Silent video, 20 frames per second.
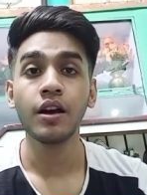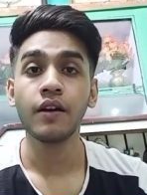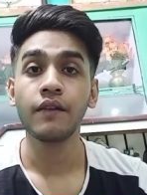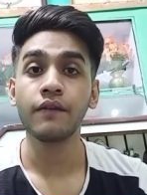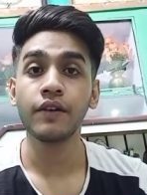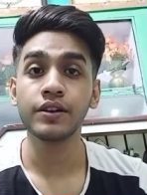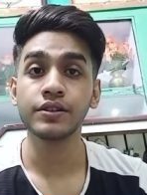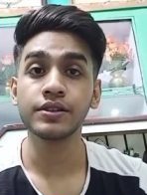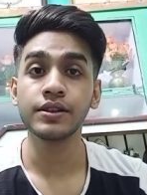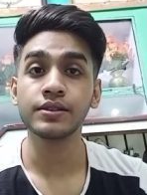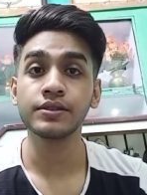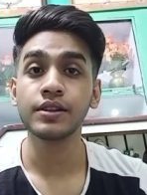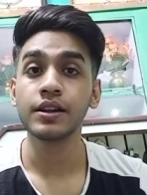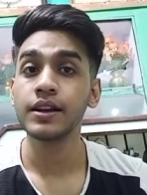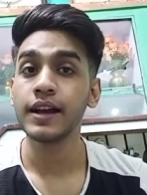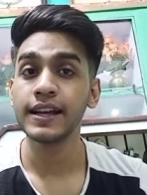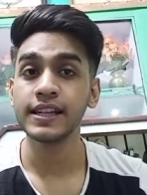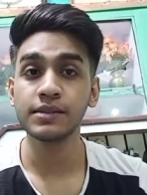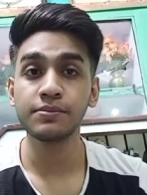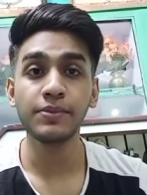versus
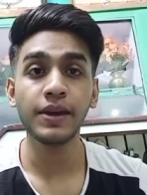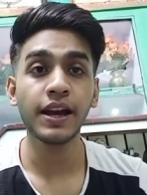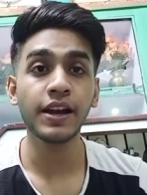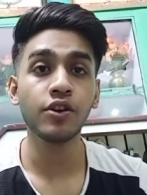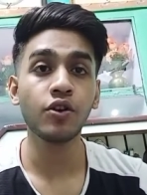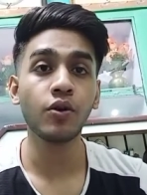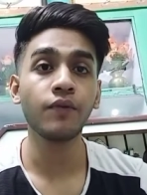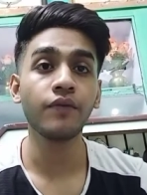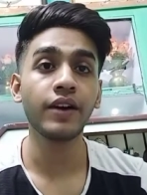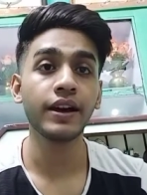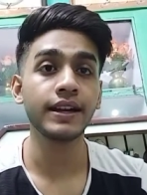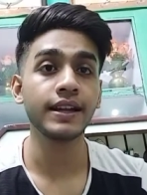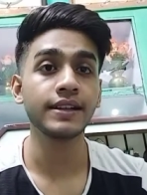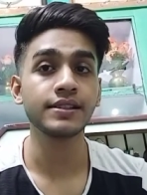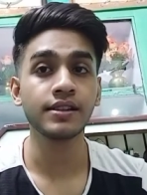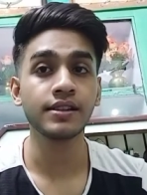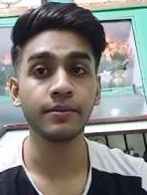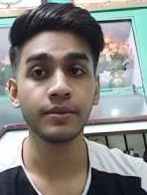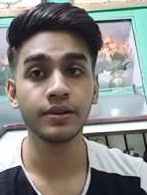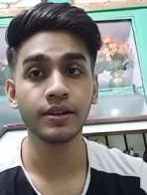SBI Home Finance
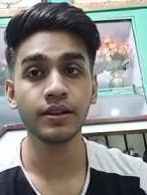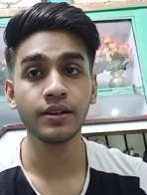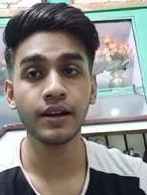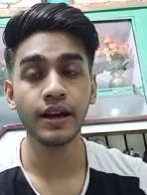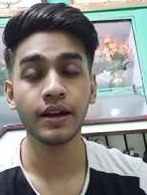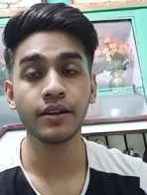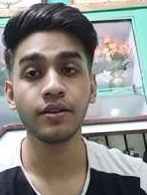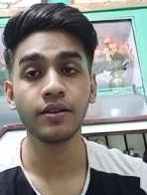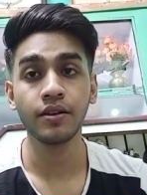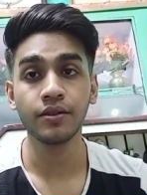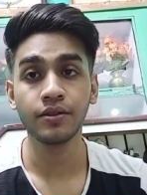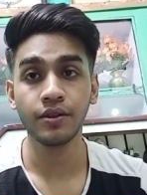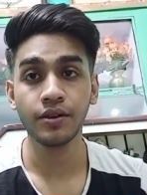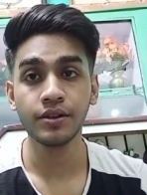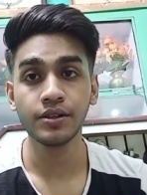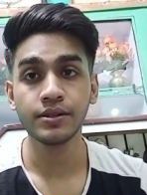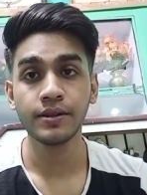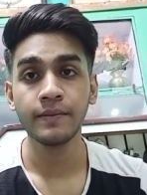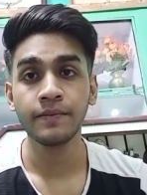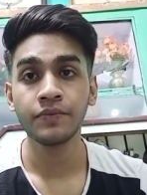Limited and others,
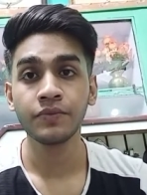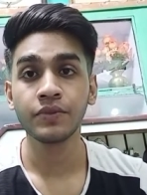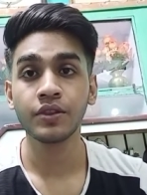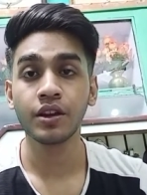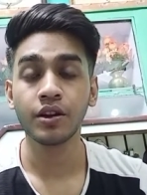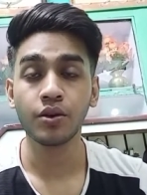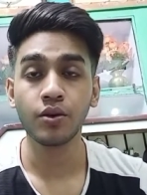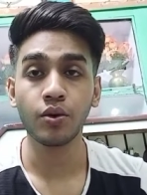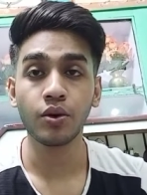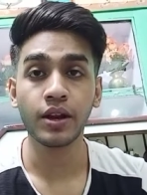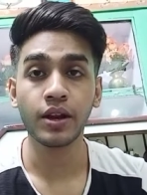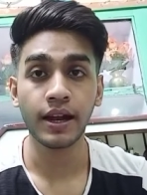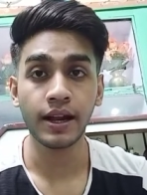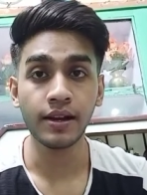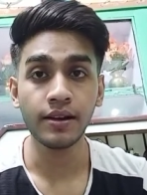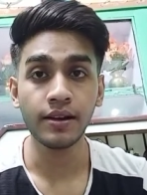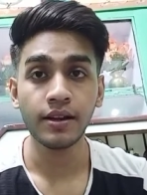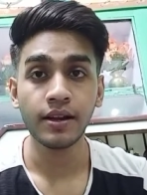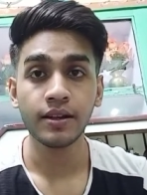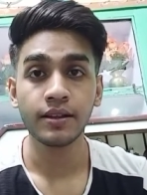the court held
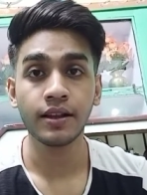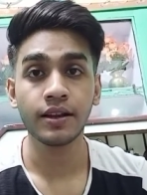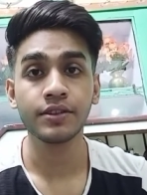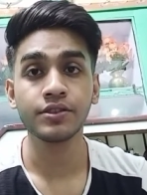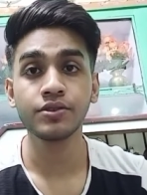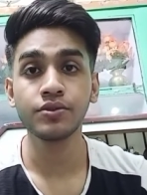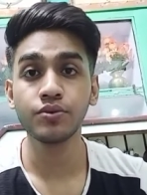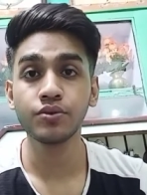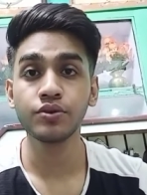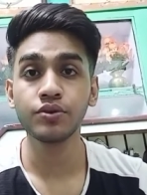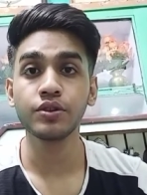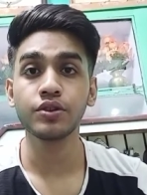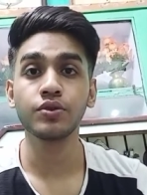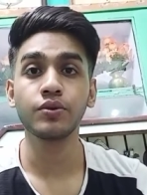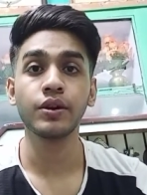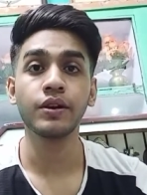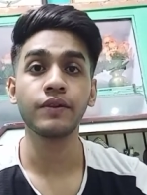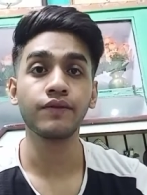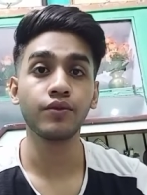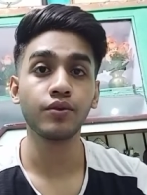that a suit to
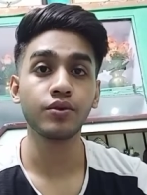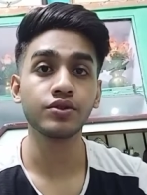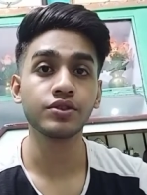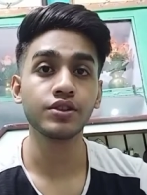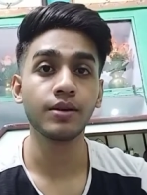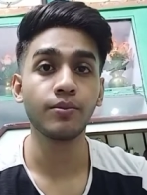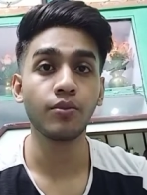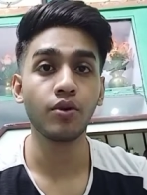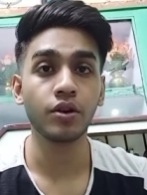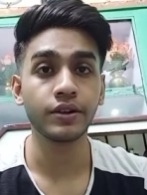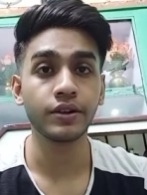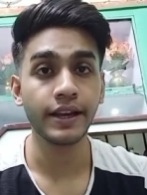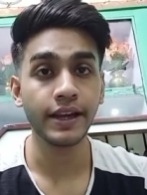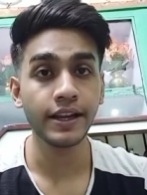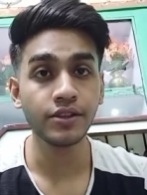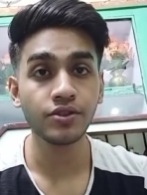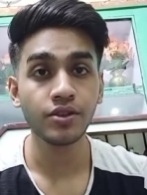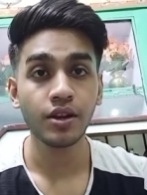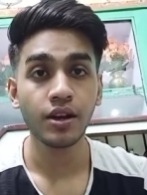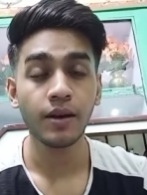enforce a
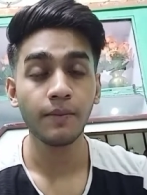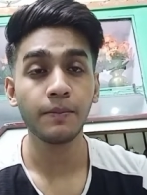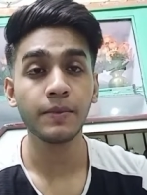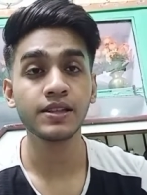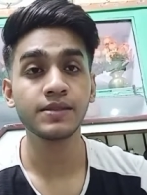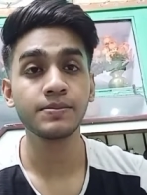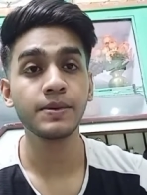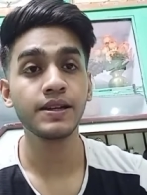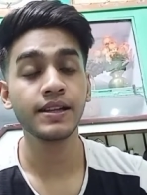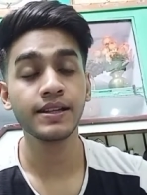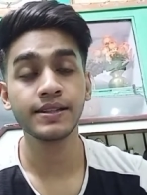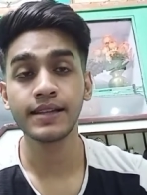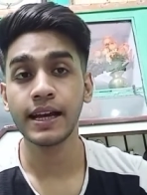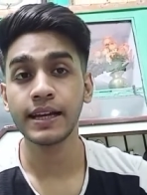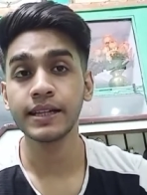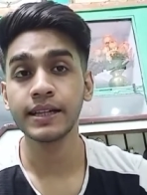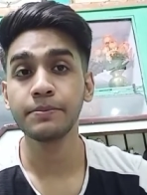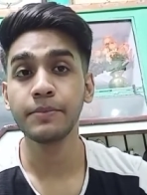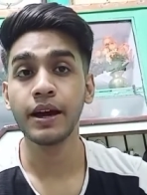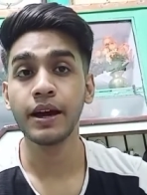mortgage must be
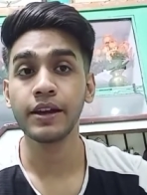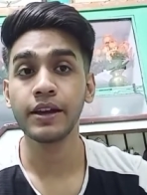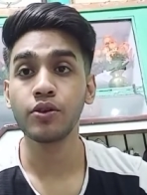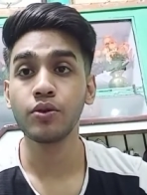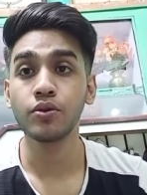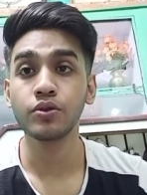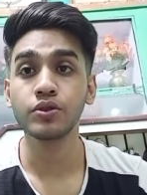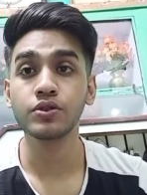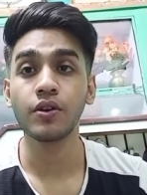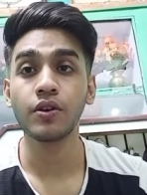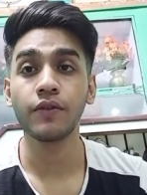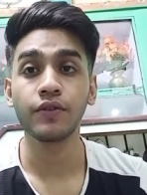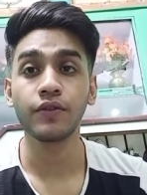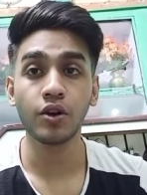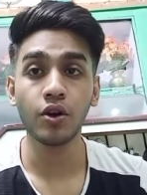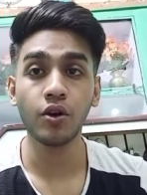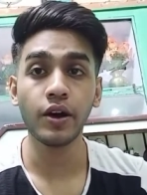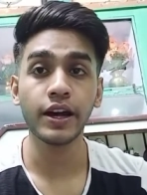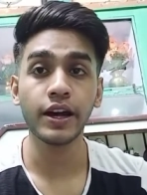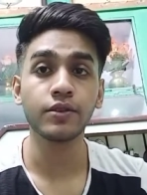decided by courts of
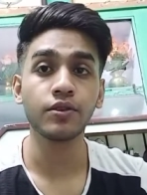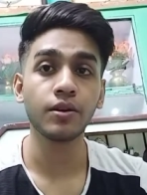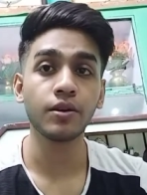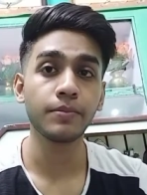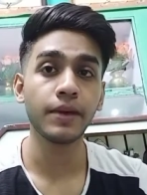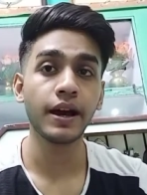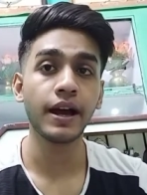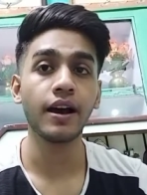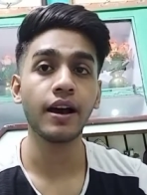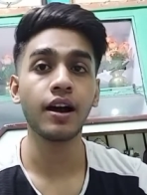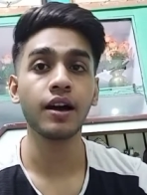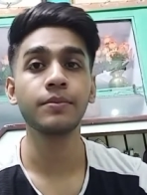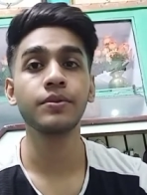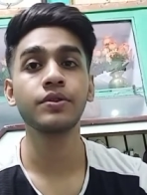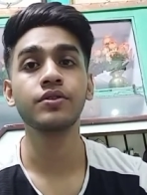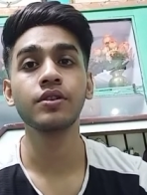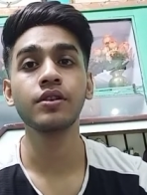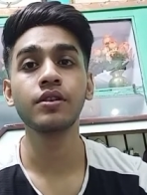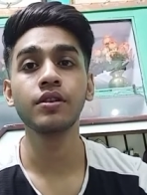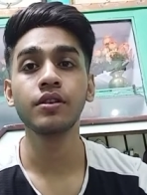law and not by
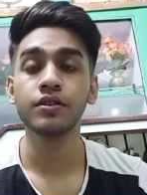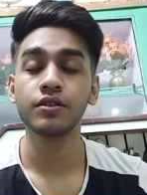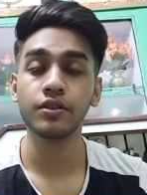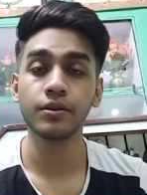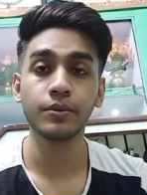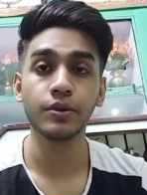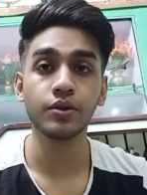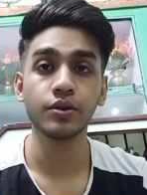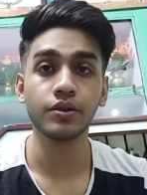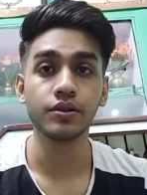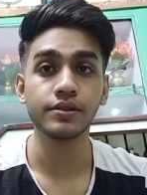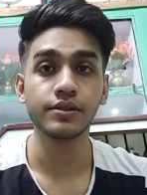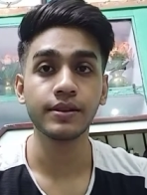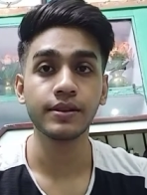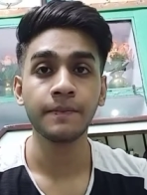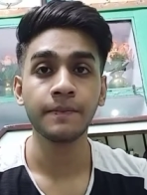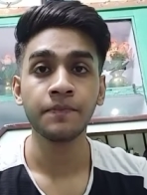arbitral tribunals.